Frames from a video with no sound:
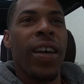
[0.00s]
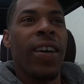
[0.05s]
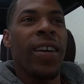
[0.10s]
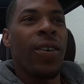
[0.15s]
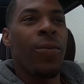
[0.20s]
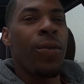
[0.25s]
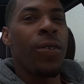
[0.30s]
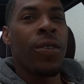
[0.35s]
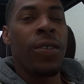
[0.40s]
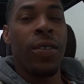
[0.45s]

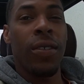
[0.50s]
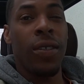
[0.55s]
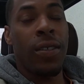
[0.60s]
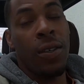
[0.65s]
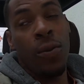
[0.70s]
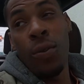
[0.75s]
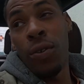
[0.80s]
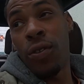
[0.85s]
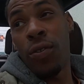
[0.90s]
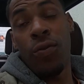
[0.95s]
Like it
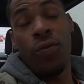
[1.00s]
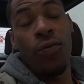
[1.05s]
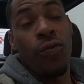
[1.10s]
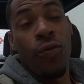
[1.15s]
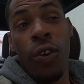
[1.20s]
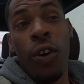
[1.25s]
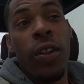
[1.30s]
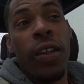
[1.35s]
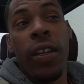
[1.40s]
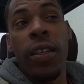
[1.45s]
was
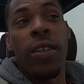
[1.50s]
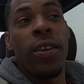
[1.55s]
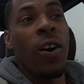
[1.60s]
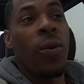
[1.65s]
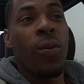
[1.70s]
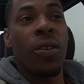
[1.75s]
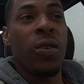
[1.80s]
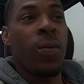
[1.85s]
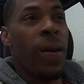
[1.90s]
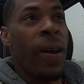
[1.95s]
really
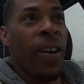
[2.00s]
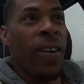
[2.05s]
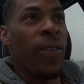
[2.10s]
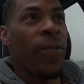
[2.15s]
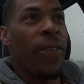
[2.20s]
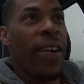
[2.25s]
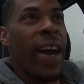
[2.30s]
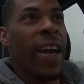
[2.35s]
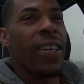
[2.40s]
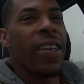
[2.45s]
dope, as a matter
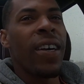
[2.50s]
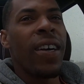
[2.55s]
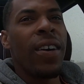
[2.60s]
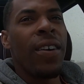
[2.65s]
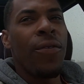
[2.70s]
of fact.